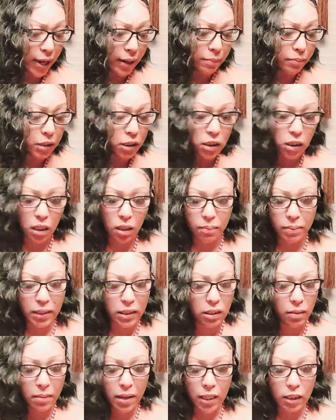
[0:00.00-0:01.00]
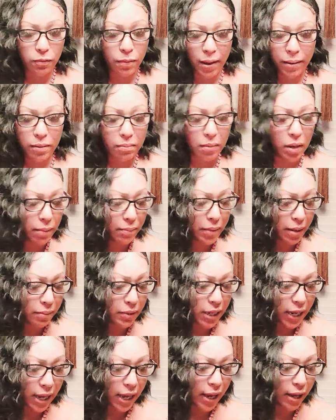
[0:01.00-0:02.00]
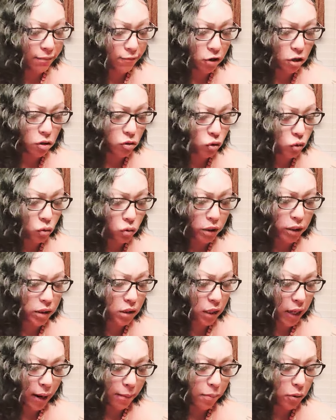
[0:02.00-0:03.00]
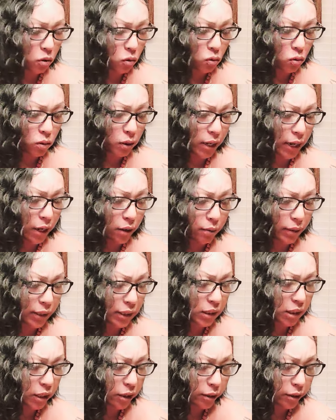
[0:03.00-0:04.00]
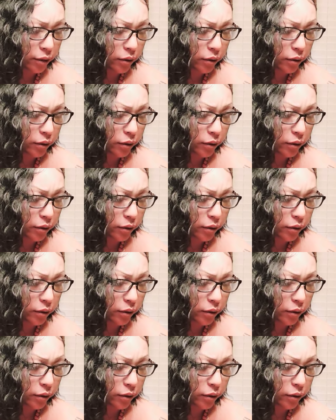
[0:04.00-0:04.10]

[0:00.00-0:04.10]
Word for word: This could be somebody's baby mom, baby dad, Virgo, towards Capricorn, Aries here.